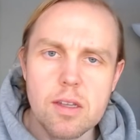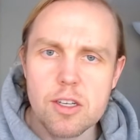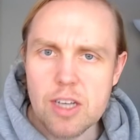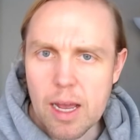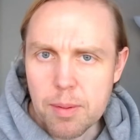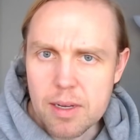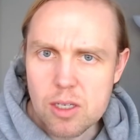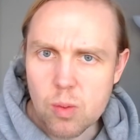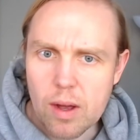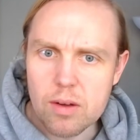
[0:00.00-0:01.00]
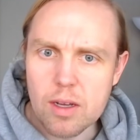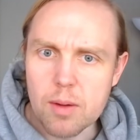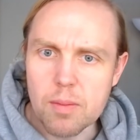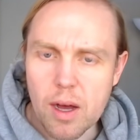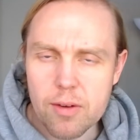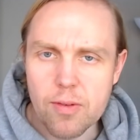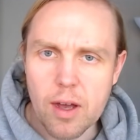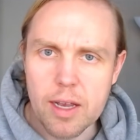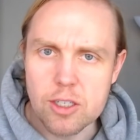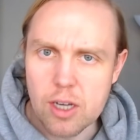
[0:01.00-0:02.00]
the Japanese wound up
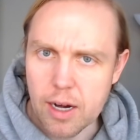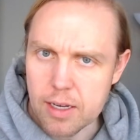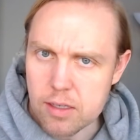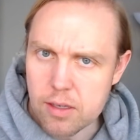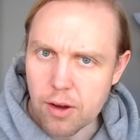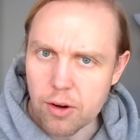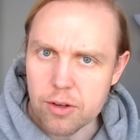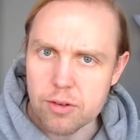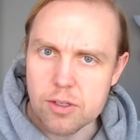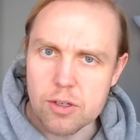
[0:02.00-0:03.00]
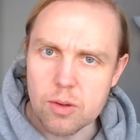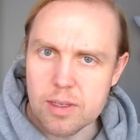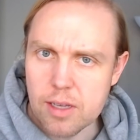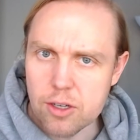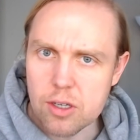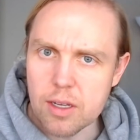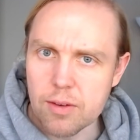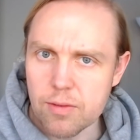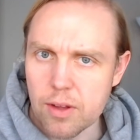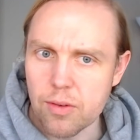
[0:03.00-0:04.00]
modifying Chinese characters to essentially
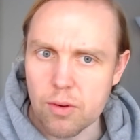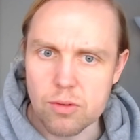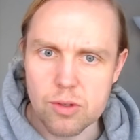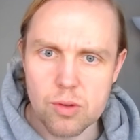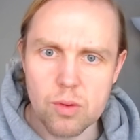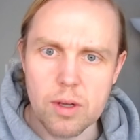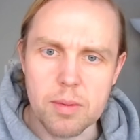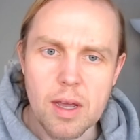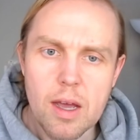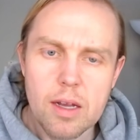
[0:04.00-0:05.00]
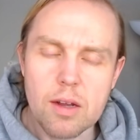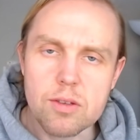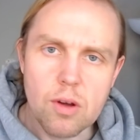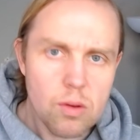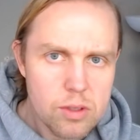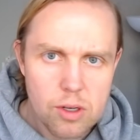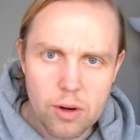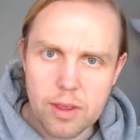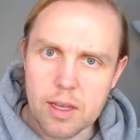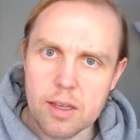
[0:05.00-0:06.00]
invent their own script. Now, don't
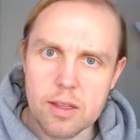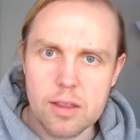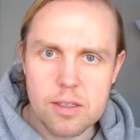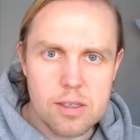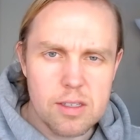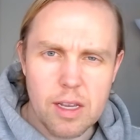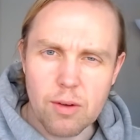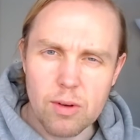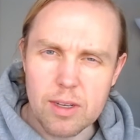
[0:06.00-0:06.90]
start thinking that this is really